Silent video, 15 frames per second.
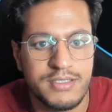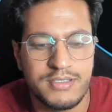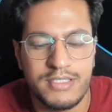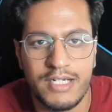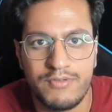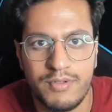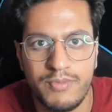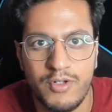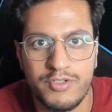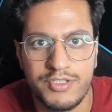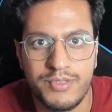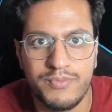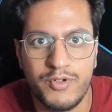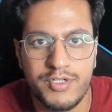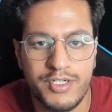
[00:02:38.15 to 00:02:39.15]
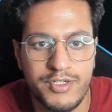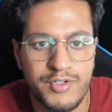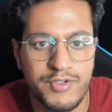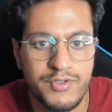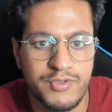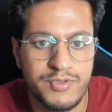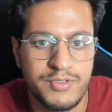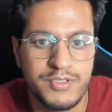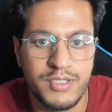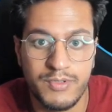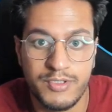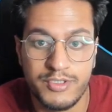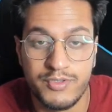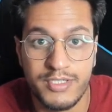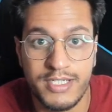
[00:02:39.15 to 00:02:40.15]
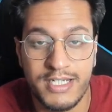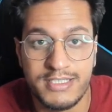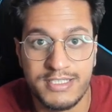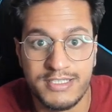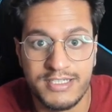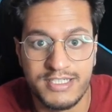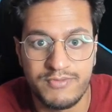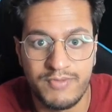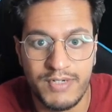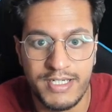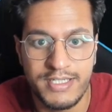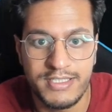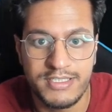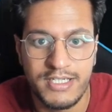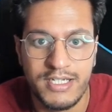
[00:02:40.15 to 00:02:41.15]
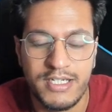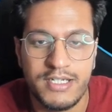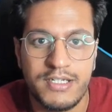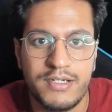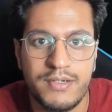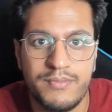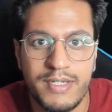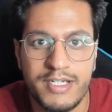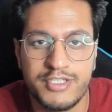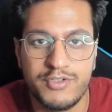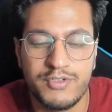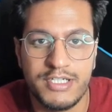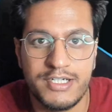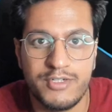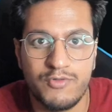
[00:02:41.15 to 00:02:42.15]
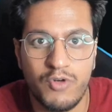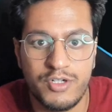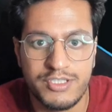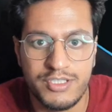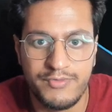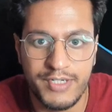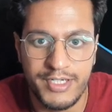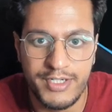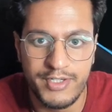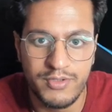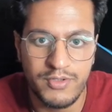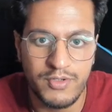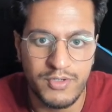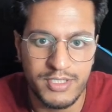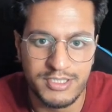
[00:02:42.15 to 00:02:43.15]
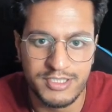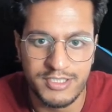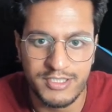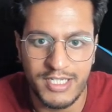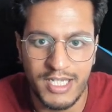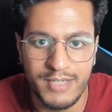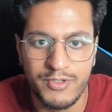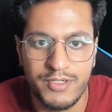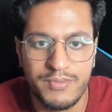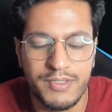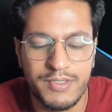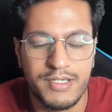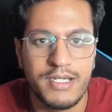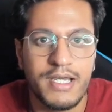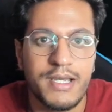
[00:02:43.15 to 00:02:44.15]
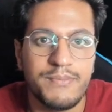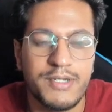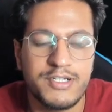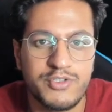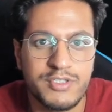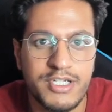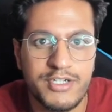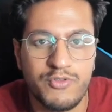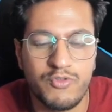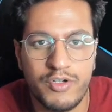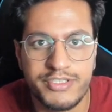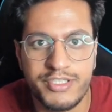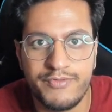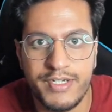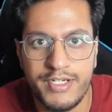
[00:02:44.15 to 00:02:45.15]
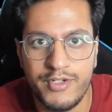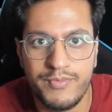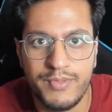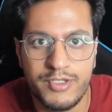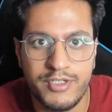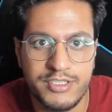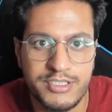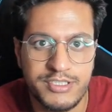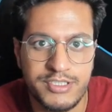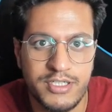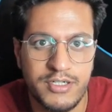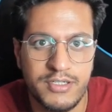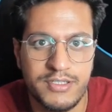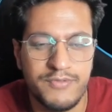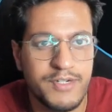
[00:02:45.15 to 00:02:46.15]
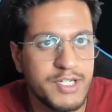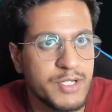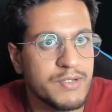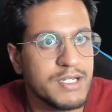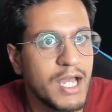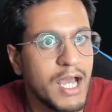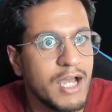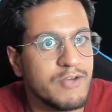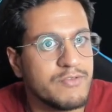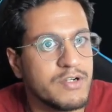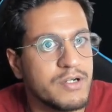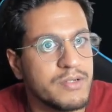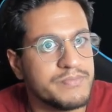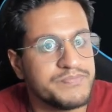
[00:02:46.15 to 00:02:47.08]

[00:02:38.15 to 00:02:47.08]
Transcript: That will be also important to know. Troubleshooting has increased weightage. Make sure that you watch the video. Okay, there's a typo here, but make sure that you watch the video because uh, the video will have uh,